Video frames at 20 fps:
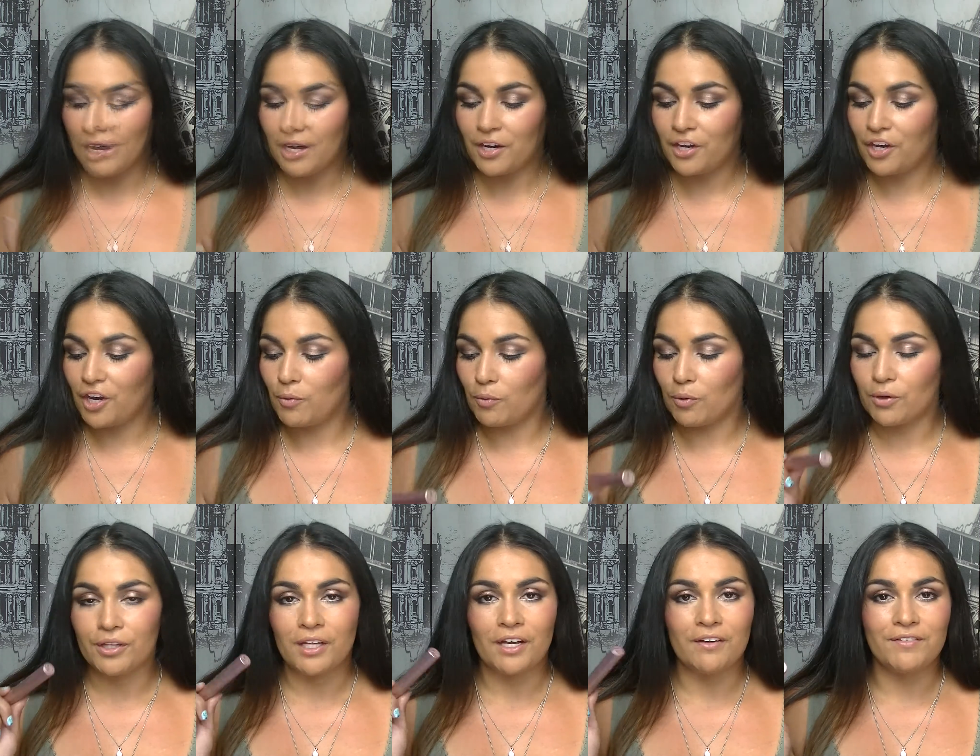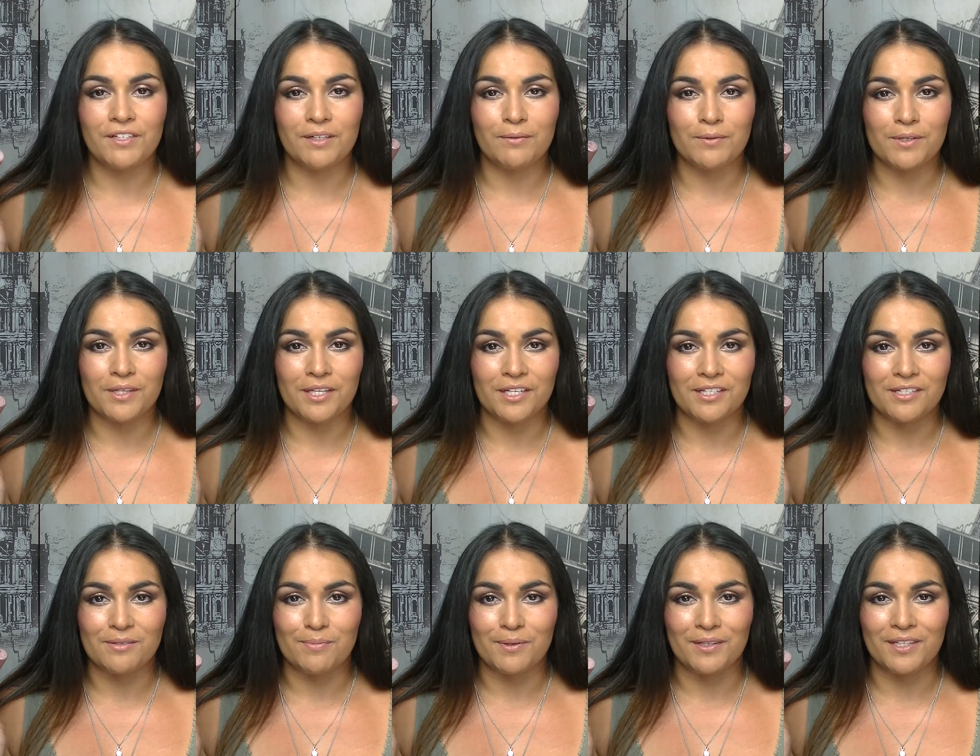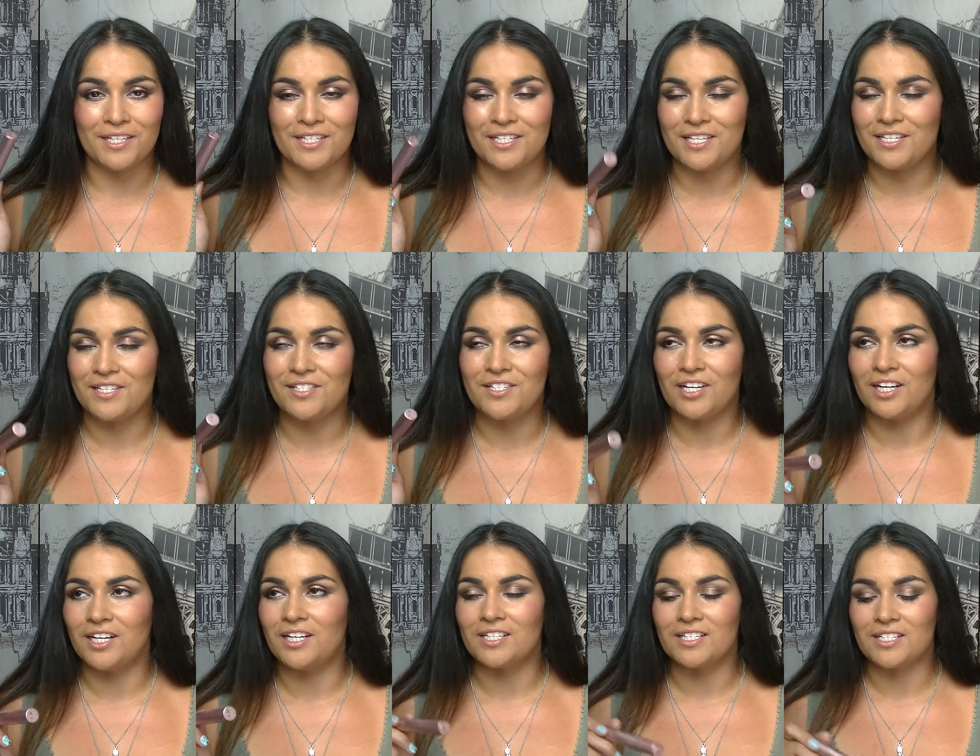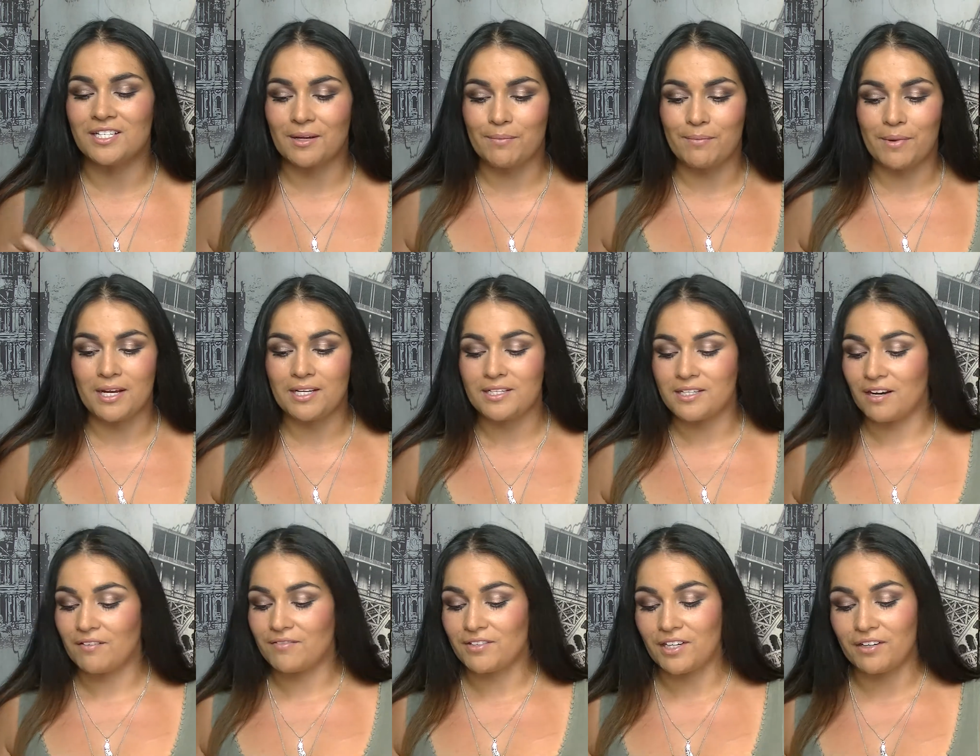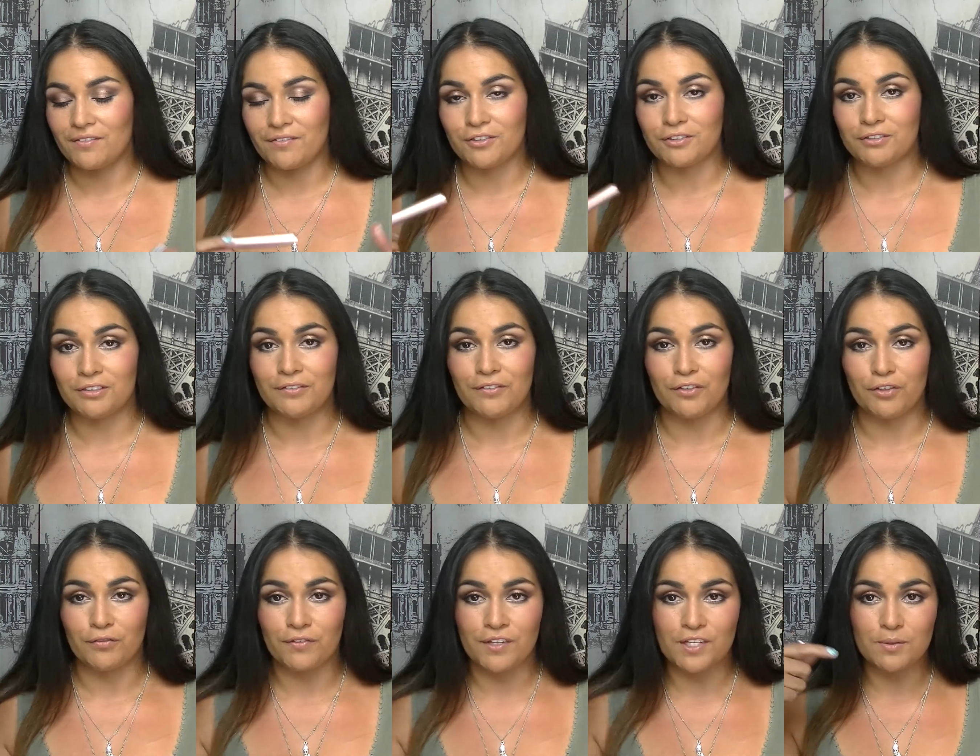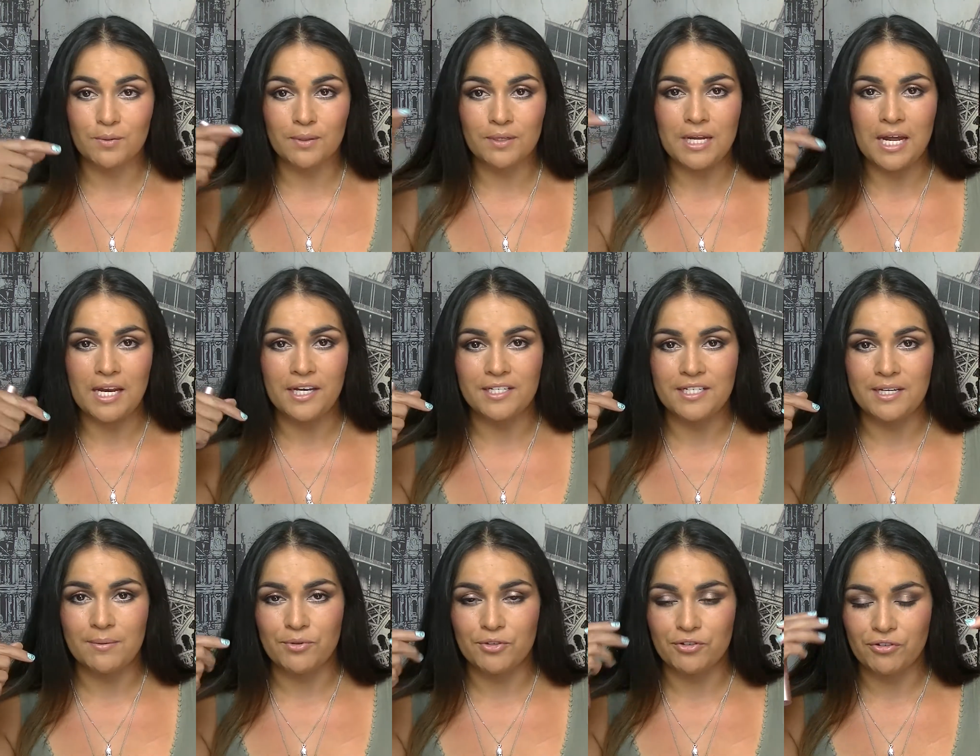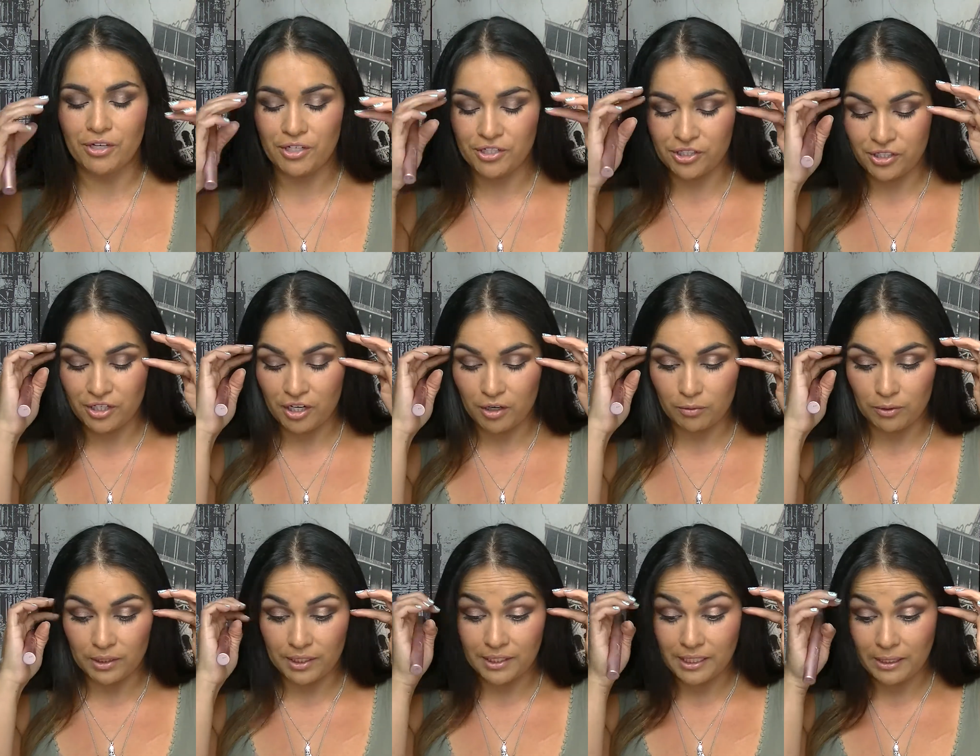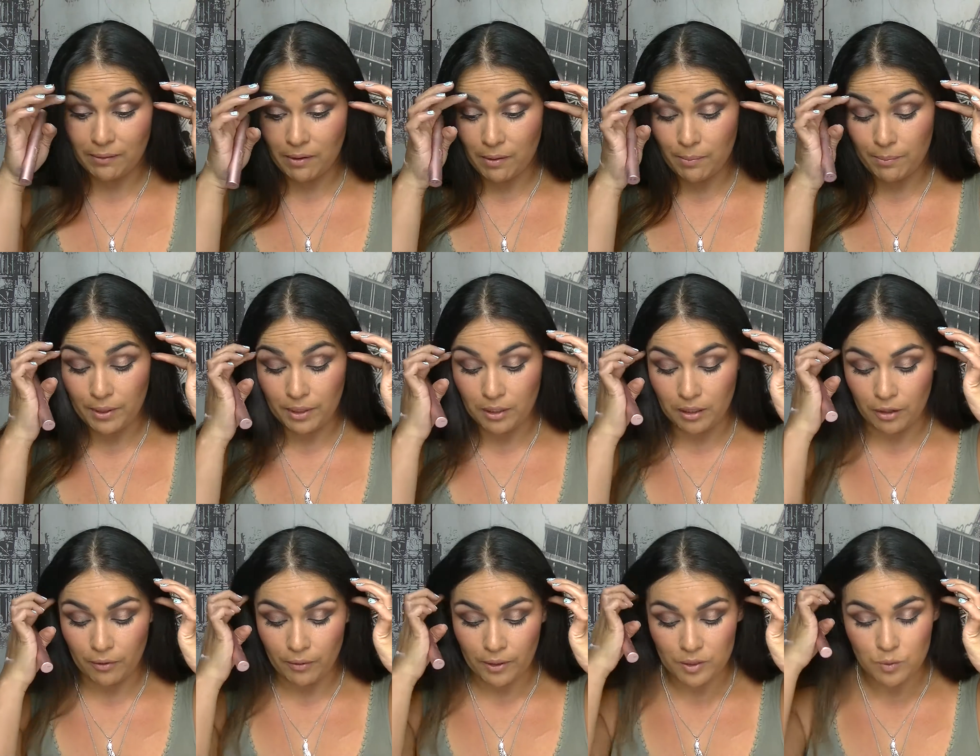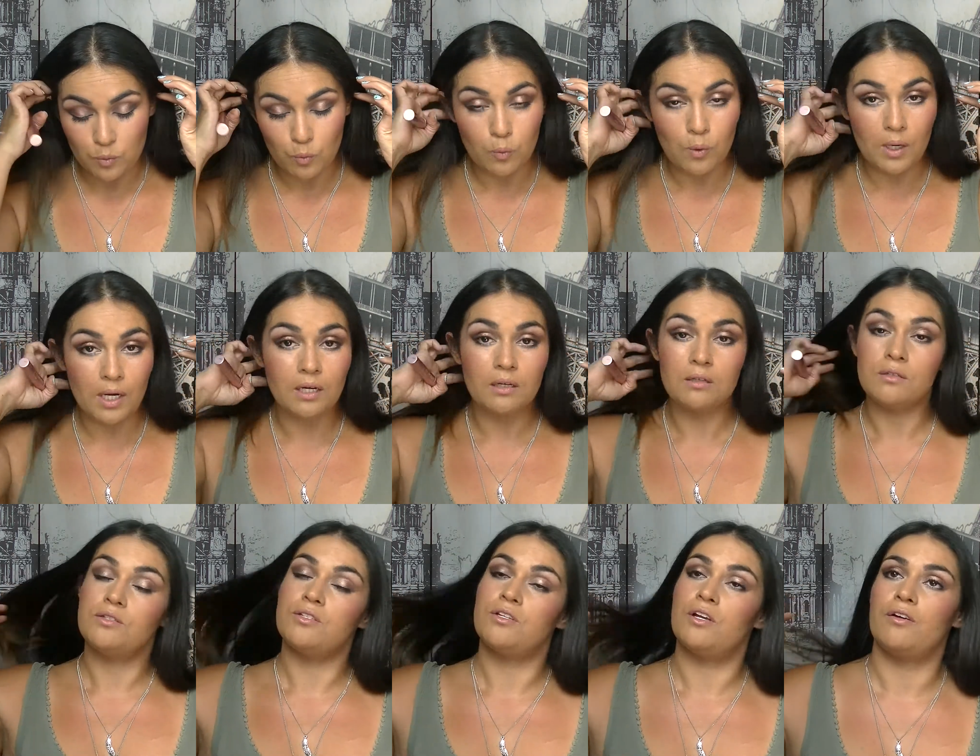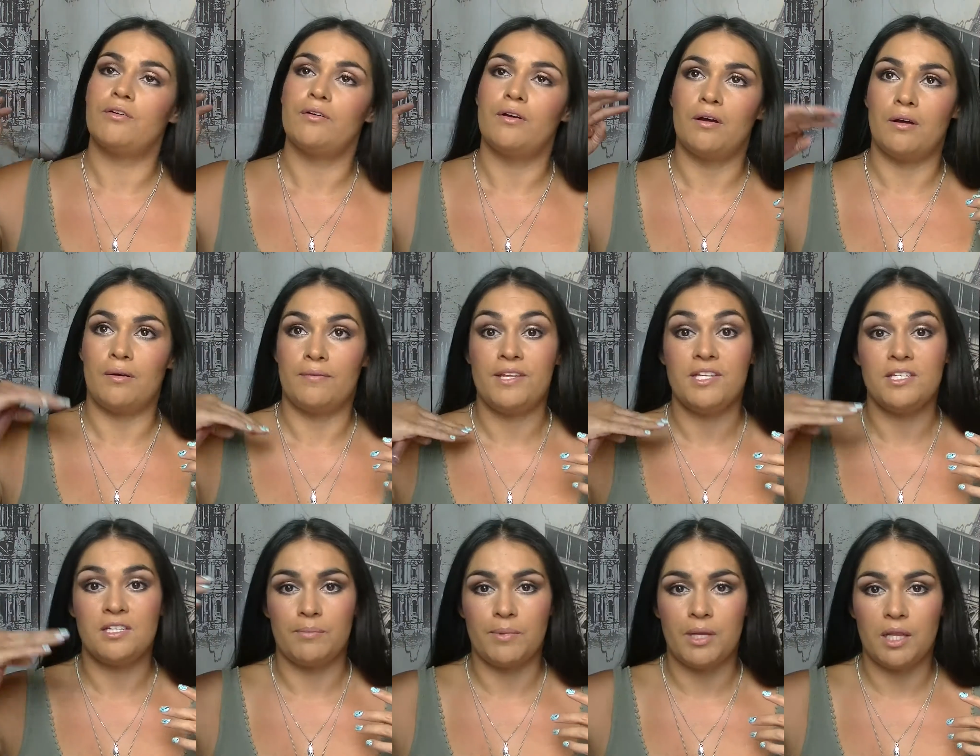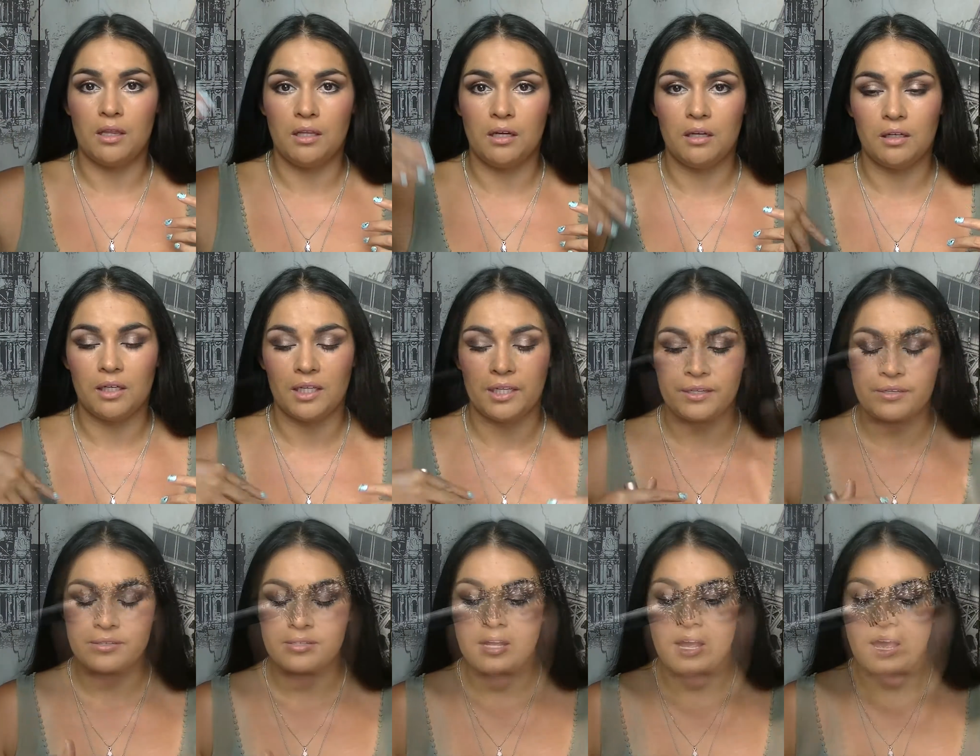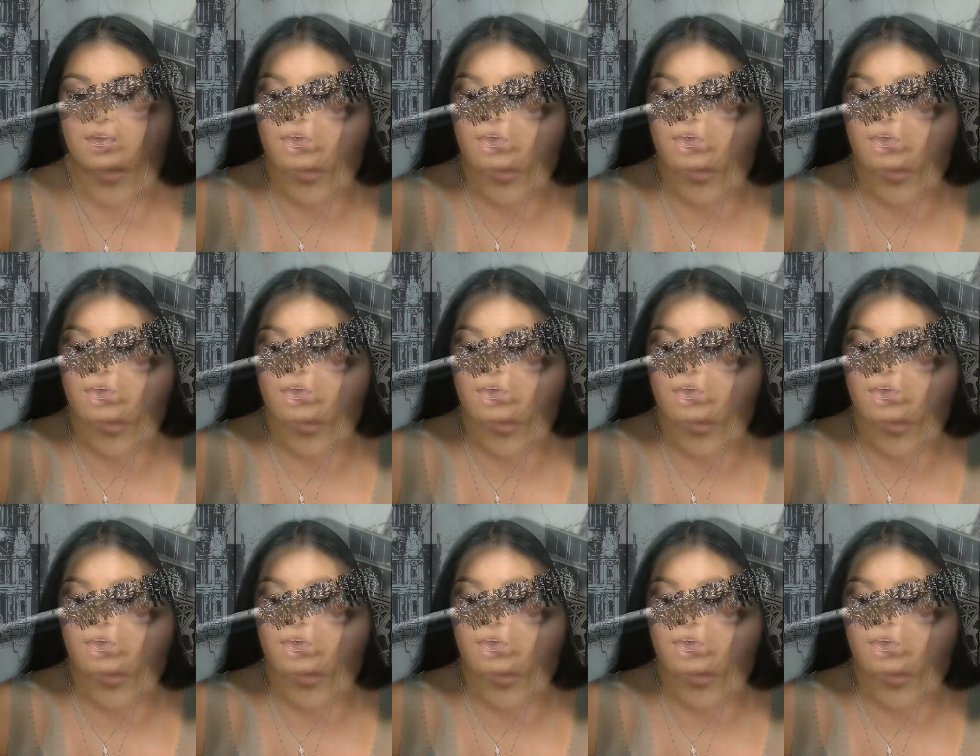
I don't know what they've done with this, but this is just amazing. I've done a full review of this one and a demonstration. I'll link that one below as well, so there's going to be a lot of links.